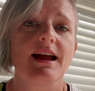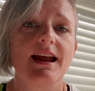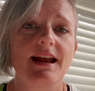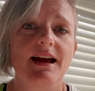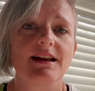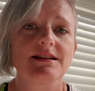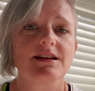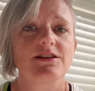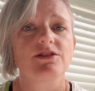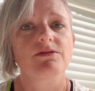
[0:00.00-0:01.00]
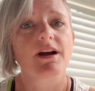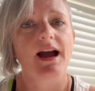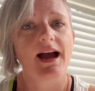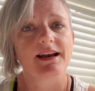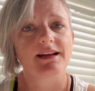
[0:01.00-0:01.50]
and you
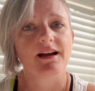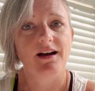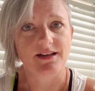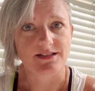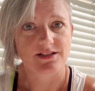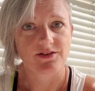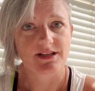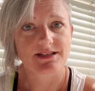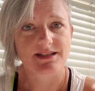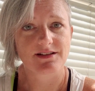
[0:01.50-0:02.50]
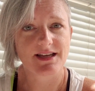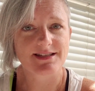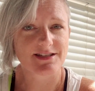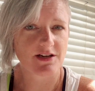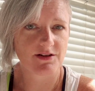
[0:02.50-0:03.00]
are adding on to it. So
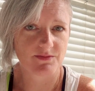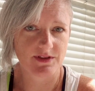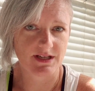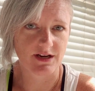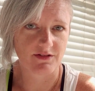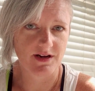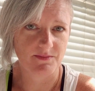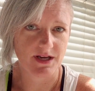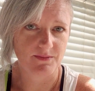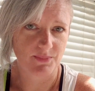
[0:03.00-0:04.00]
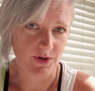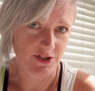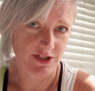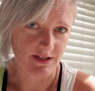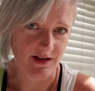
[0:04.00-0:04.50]
let's start with the agreement
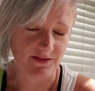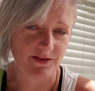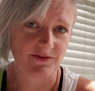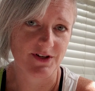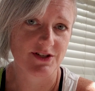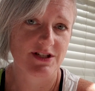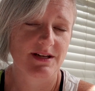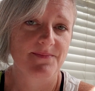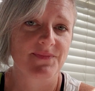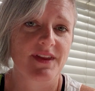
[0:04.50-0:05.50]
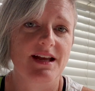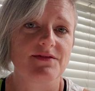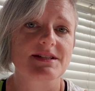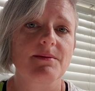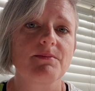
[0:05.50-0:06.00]
portion of it first.
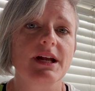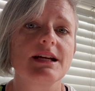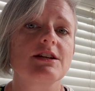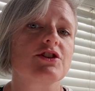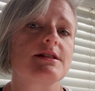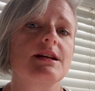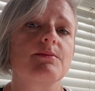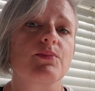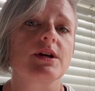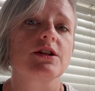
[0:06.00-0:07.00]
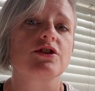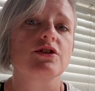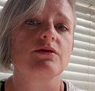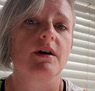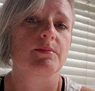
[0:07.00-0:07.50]
If somebody in your scene
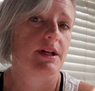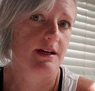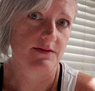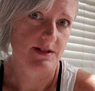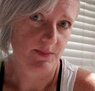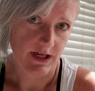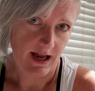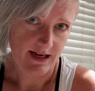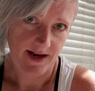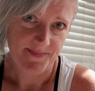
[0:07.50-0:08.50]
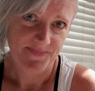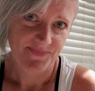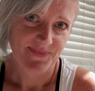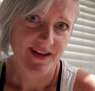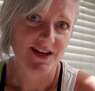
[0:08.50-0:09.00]
brings you a plate of spaghetti,
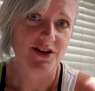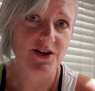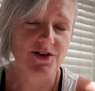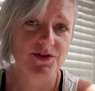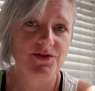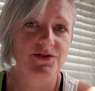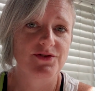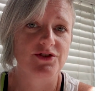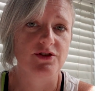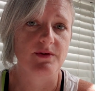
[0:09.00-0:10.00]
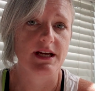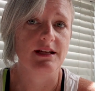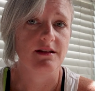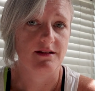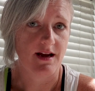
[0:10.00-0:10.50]
you,
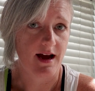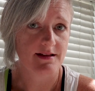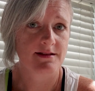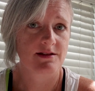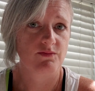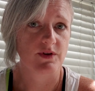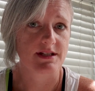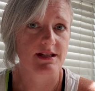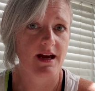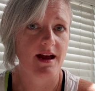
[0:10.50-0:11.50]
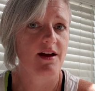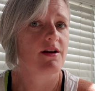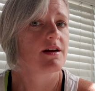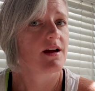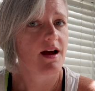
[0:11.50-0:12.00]
doing yes, would
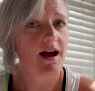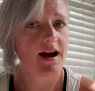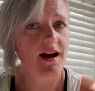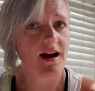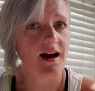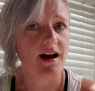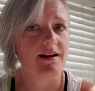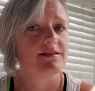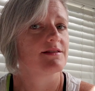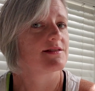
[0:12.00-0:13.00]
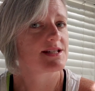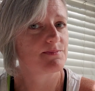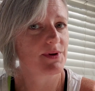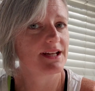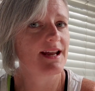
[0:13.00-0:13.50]
say,
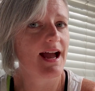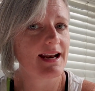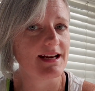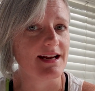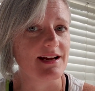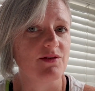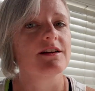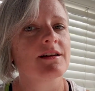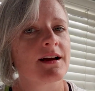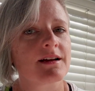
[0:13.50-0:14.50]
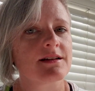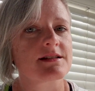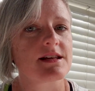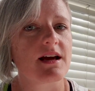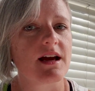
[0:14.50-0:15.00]
spaghetti. You're not
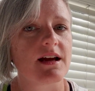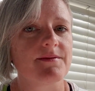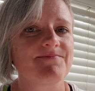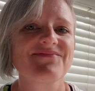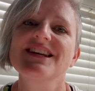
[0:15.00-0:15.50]
gonna say,